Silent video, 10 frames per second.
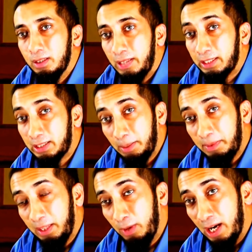That's
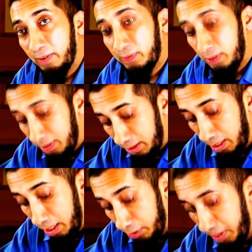something we have to
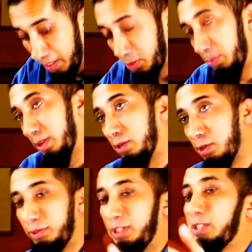address with our
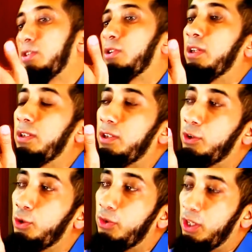children. There are
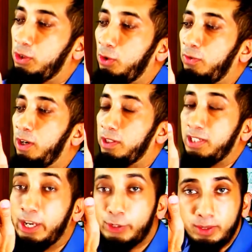2 things so far.
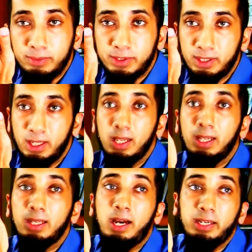Tantrums,
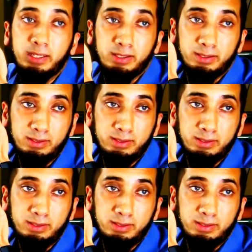lying.